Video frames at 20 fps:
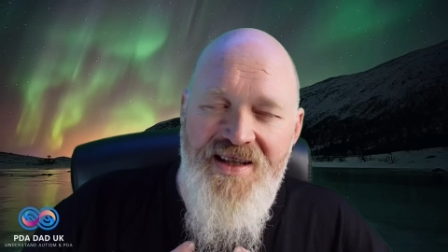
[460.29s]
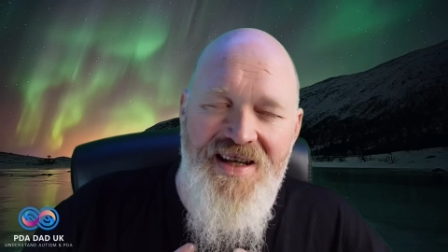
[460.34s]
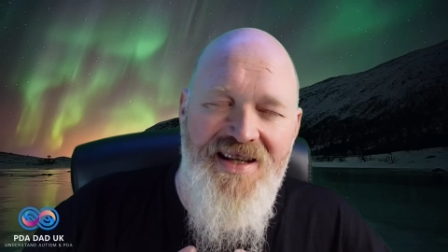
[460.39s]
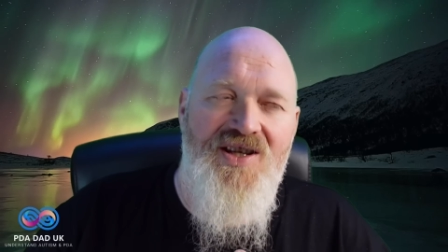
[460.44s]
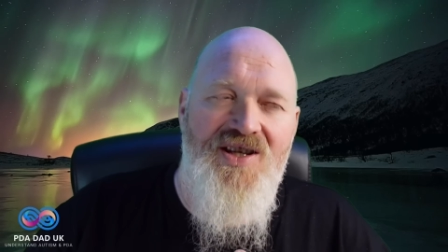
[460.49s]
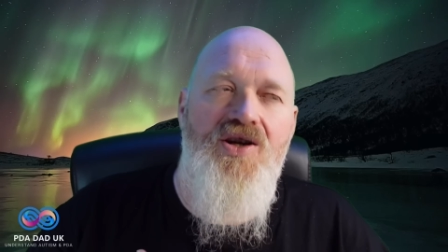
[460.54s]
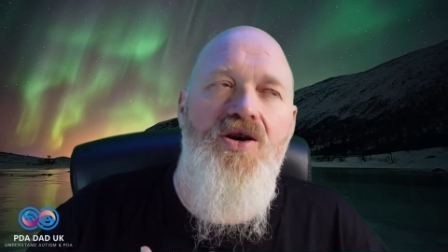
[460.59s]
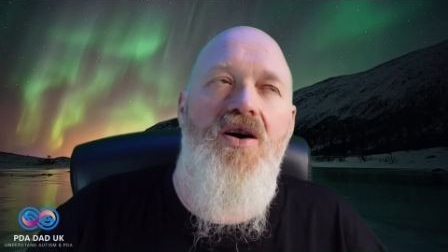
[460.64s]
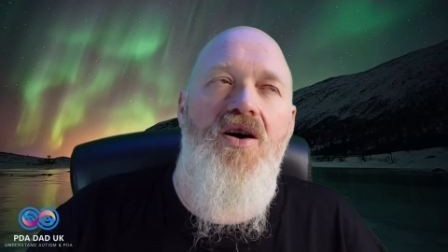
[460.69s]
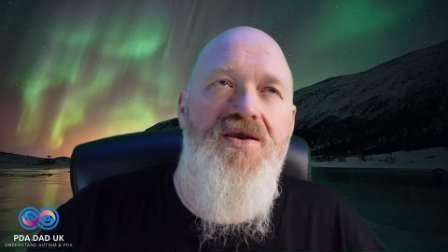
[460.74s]
It's
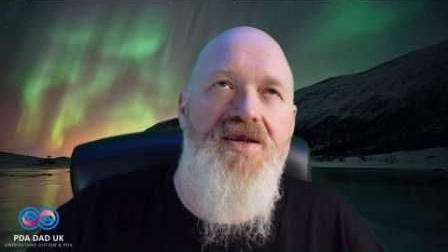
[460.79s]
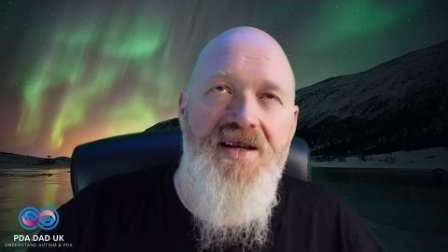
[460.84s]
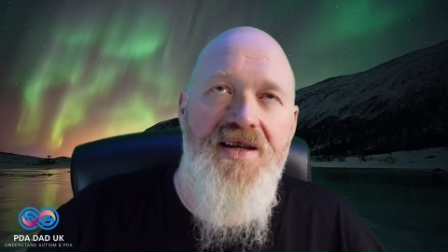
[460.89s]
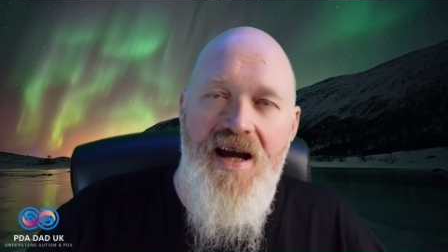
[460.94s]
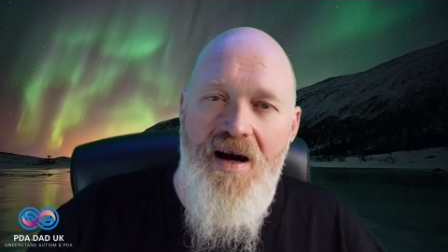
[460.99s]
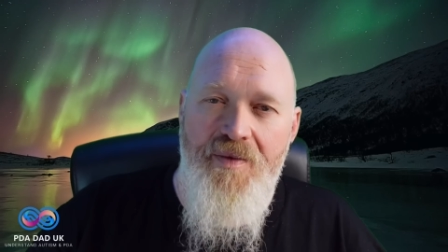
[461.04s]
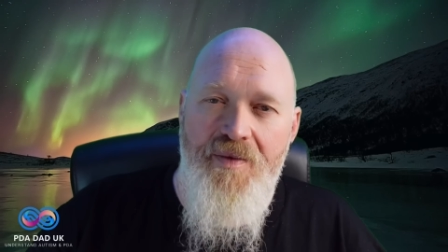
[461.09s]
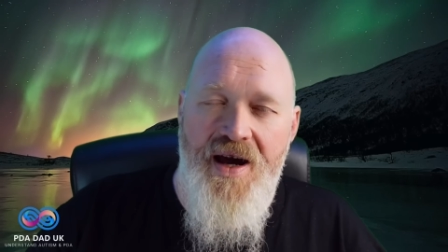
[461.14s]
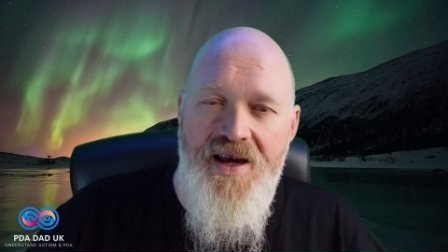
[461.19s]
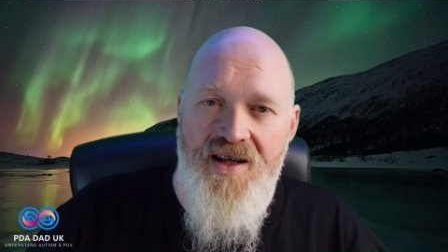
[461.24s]
got to
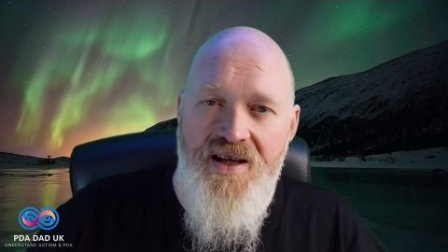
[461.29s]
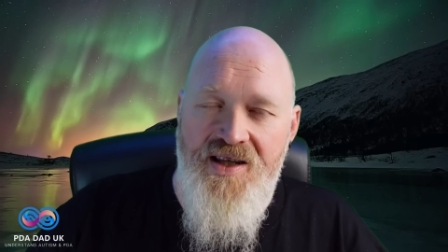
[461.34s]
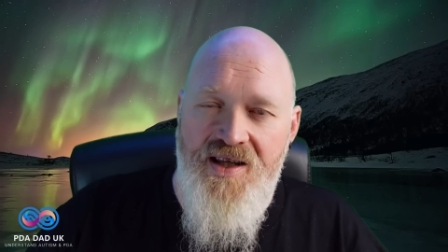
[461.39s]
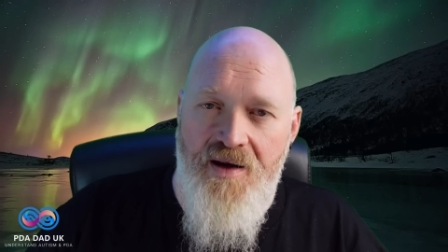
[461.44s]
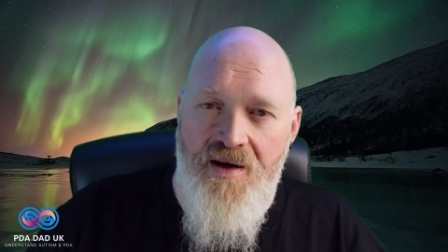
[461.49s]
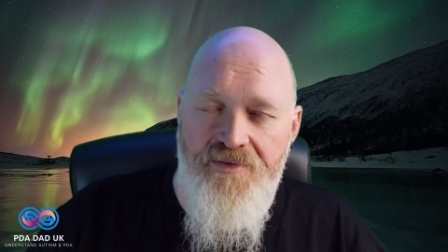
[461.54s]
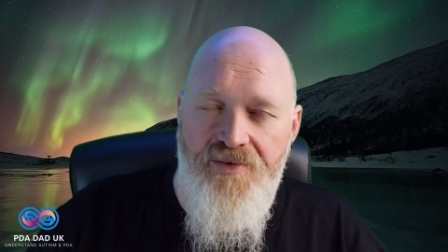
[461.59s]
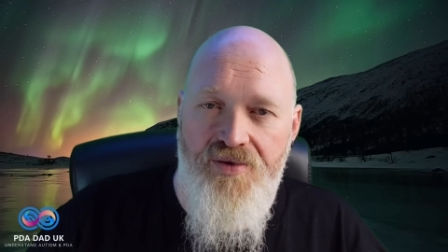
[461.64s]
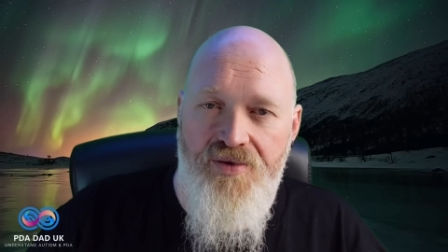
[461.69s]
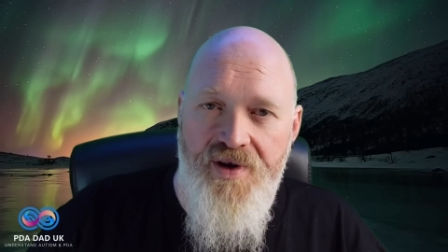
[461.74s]
come out at
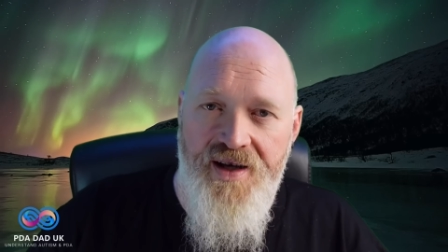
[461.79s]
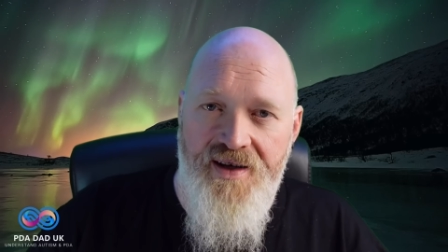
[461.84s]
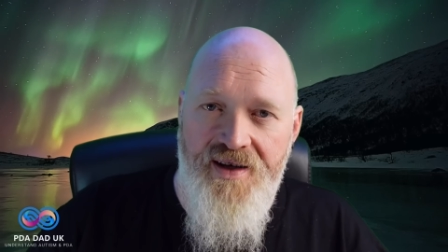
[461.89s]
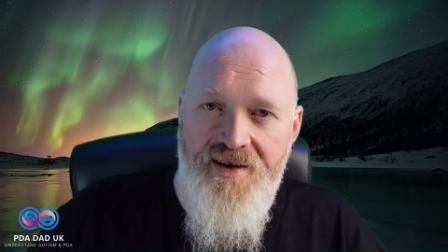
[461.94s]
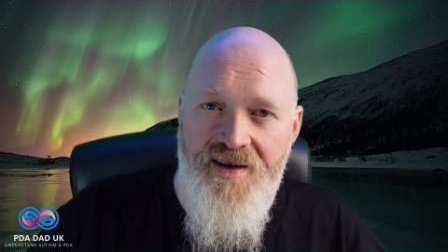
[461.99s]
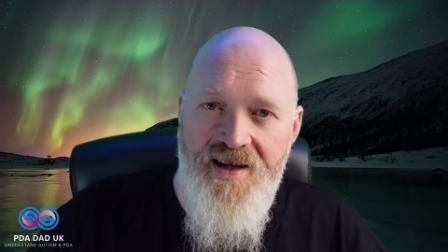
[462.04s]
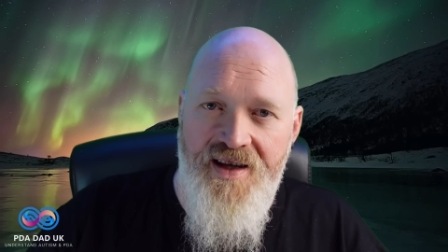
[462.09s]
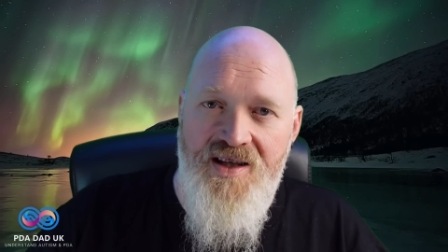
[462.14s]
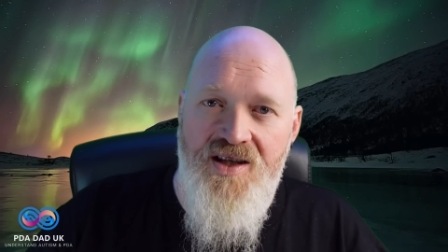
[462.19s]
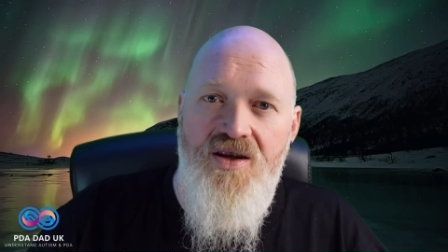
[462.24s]
some point.
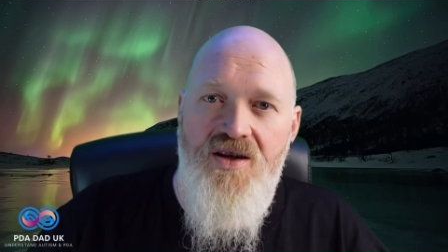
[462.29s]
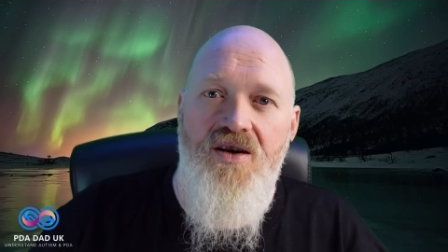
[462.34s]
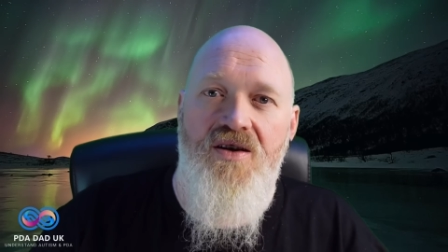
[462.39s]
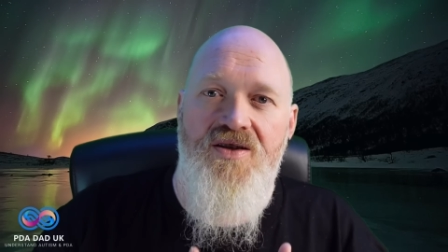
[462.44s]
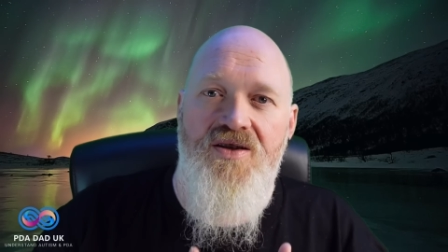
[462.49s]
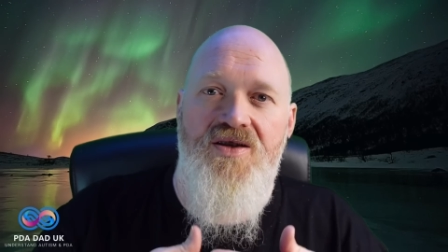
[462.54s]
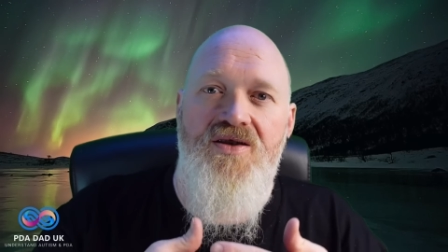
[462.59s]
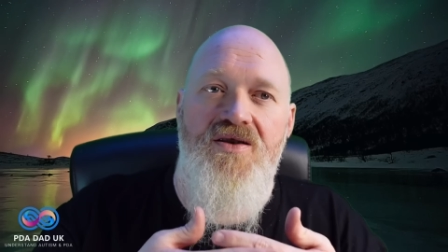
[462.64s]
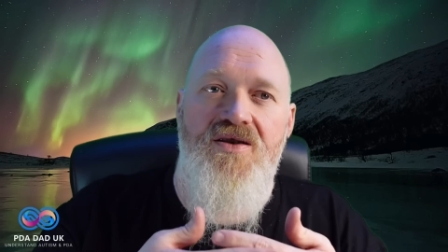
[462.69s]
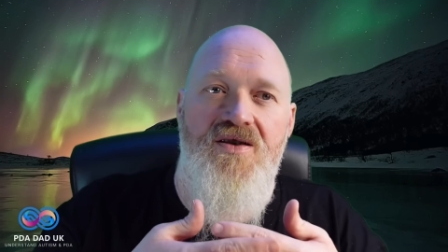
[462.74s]
It's
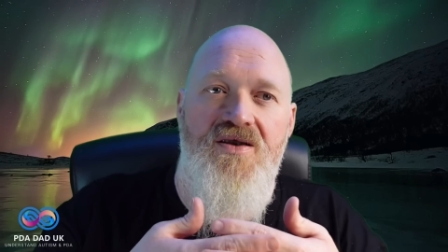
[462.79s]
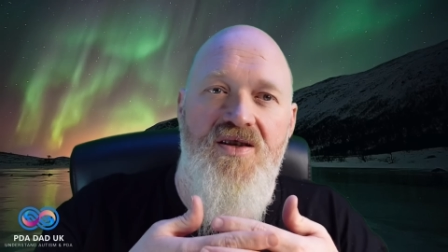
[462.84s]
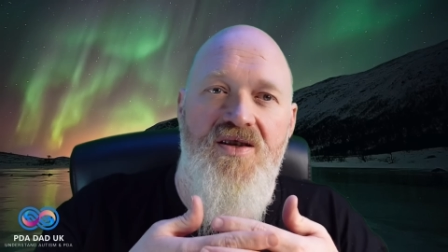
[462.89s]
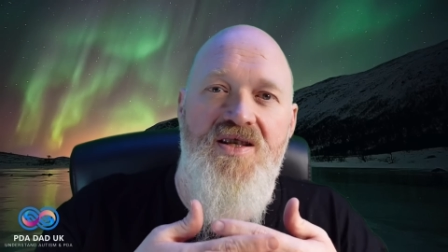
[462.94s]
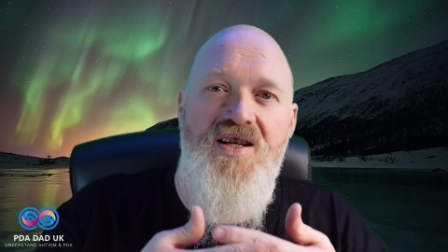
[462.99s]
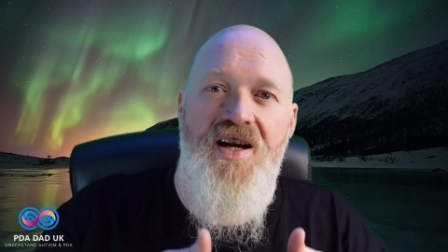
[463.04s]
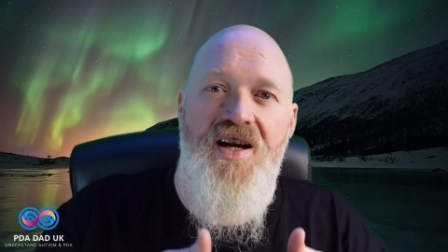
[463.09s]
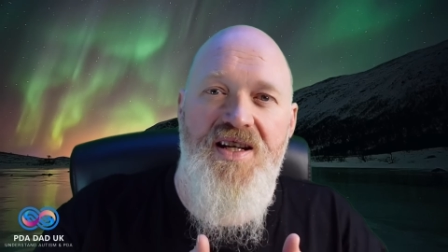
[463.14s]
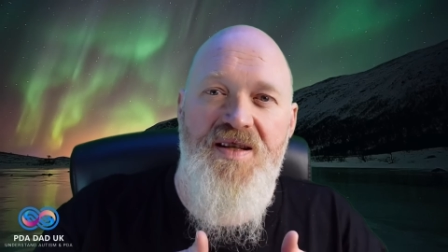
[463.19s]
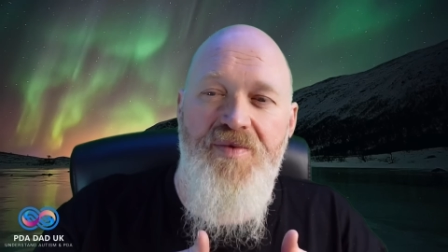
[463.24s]
got to
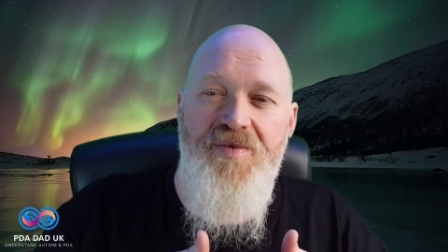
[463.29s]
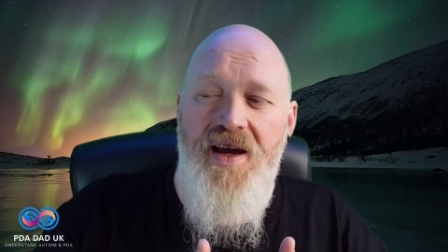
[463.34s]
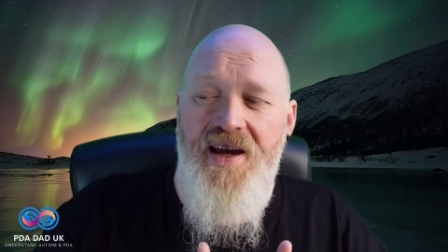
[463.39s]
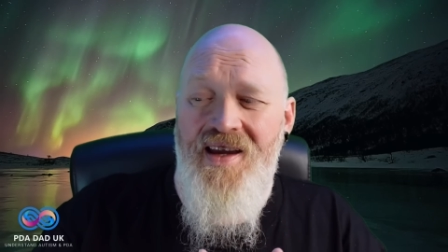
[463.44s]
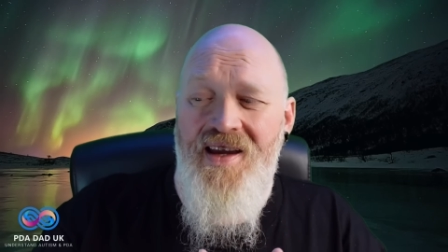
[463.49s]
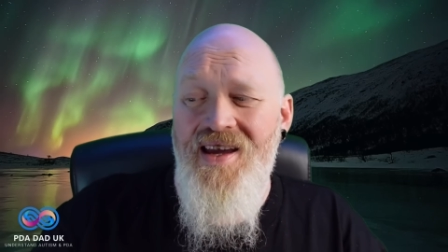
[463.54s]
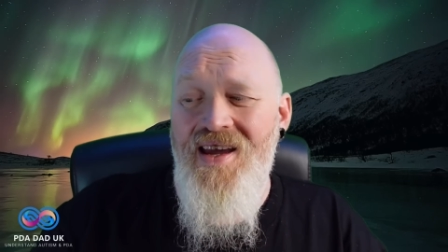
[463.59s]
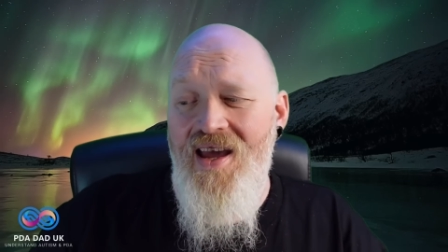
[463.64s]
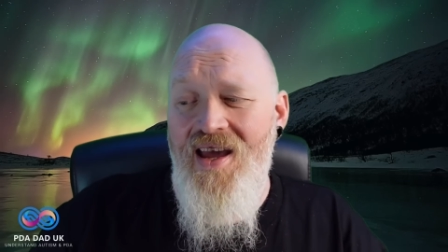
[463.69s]
start displaying.